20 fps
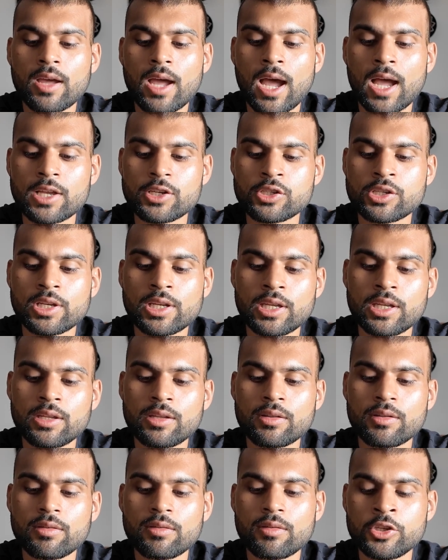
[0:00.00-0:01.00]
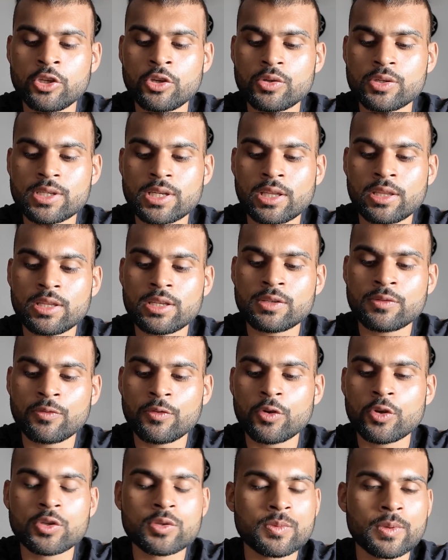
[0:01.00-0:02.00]
actually using these
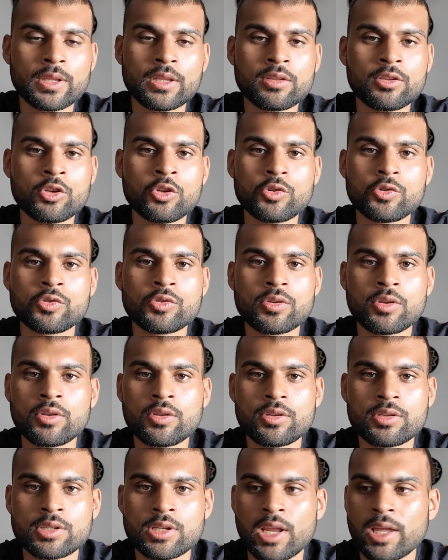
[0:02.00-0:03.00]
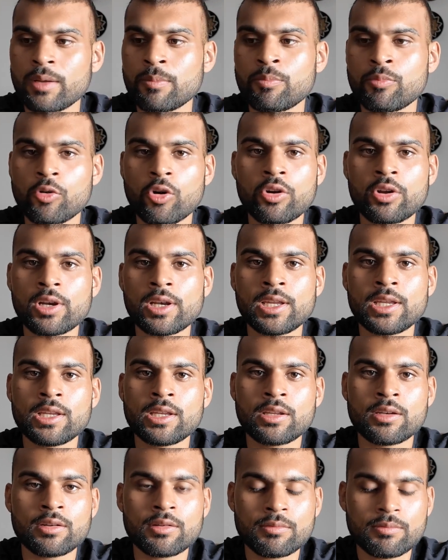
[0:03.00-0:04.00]
foods with nutrients like
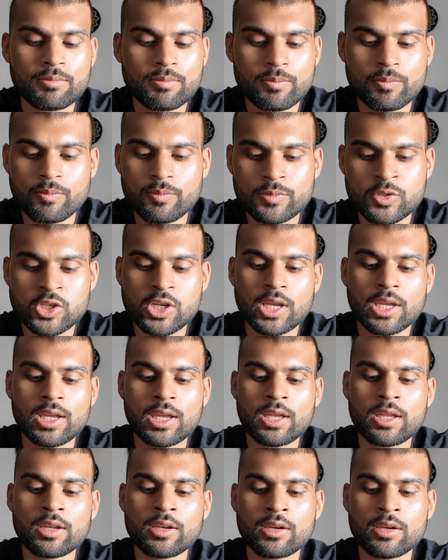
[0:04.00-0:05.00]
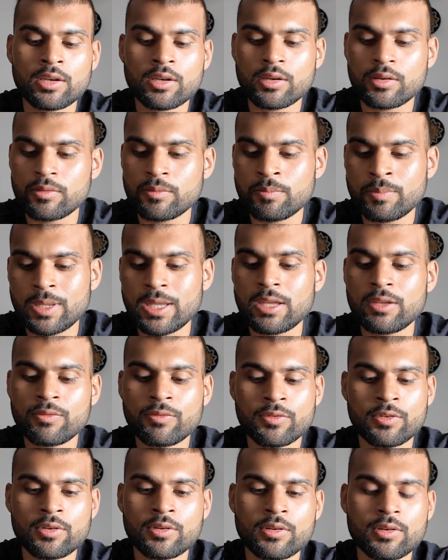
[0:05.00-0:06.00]
broccoli and chicken and
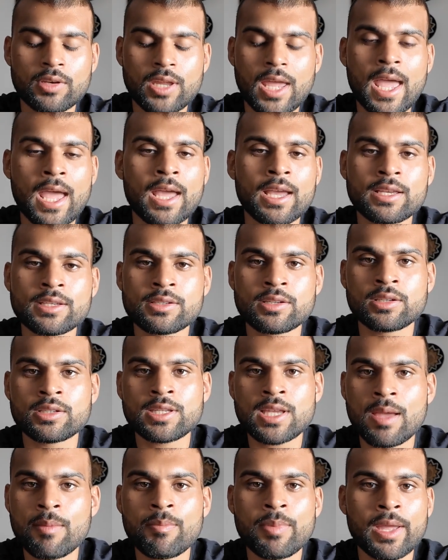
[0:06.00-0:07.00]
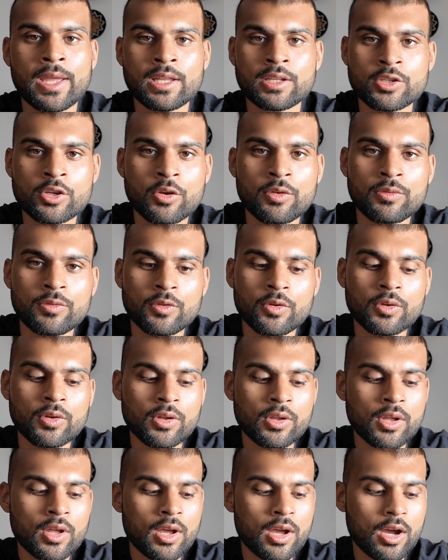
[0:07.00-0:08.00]
beef and eggs and tempeh and tofu
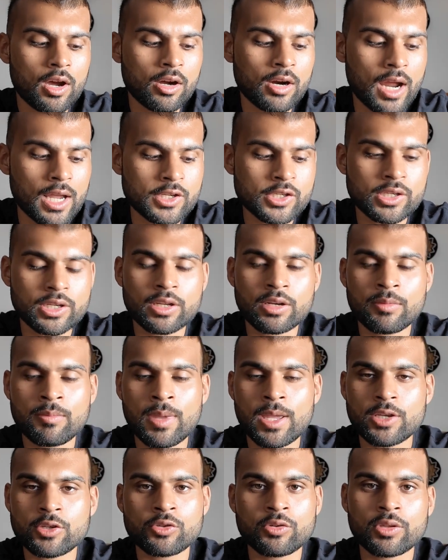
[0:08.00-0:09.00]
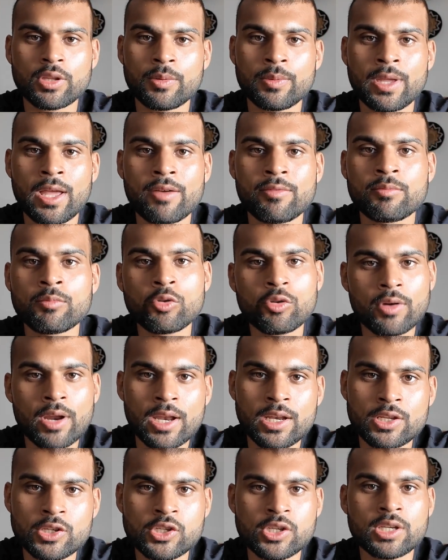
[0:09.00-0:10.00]
are actually going to make sure that we have more
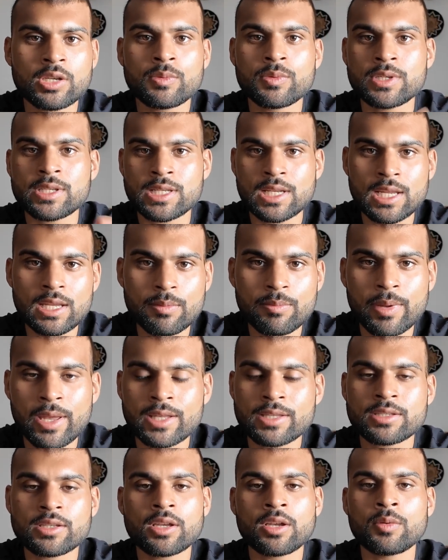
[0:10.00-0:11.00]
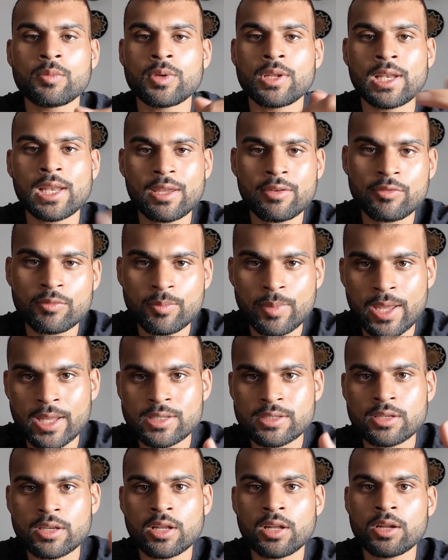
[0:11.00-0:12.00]
energy, we sleep better, we lift
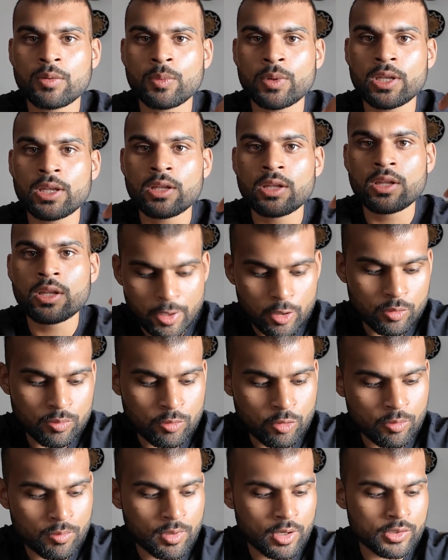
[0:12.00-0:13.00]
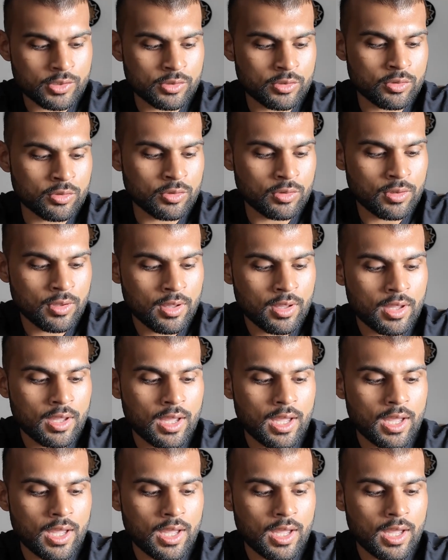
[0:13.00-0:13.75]
better, we build more muscle.